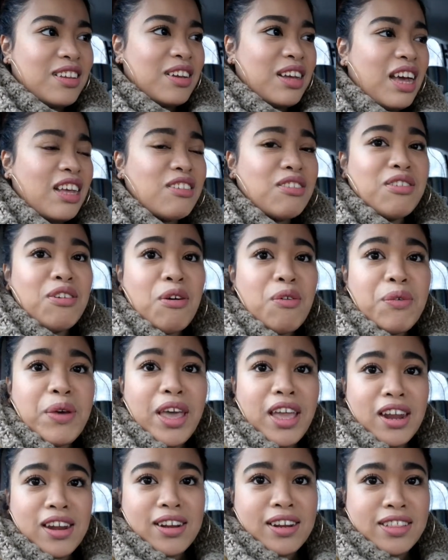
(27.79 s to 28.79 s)
I don't know
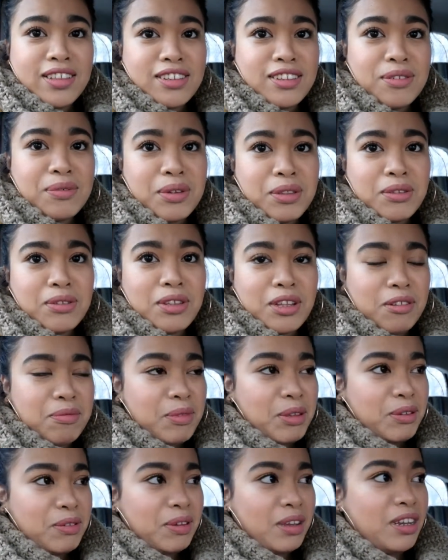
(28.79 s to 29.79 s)
where. He doesn't want to tell
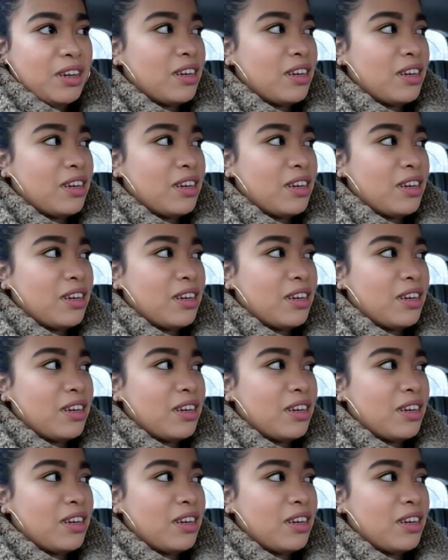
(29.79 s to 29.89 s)
me where.